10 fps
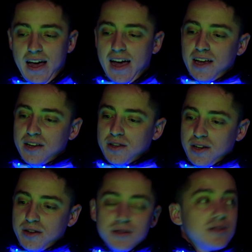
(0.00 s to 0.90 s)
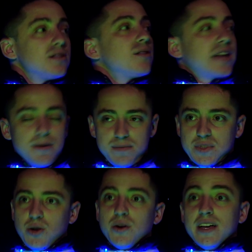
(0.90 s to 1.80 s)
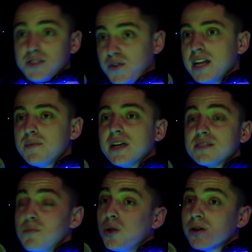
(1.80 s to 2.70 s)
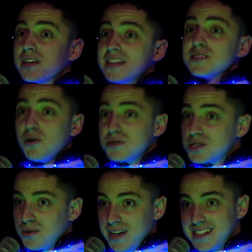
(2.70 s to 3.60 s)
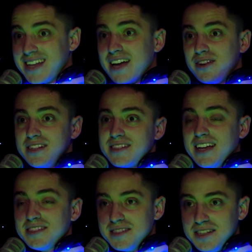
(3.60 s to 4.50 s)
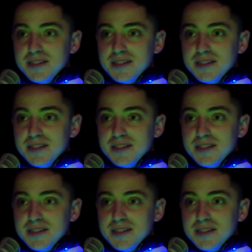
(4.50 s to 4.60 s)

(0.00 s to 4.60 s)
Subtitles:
And so it's funny because Moloch is also a Saturnist entity.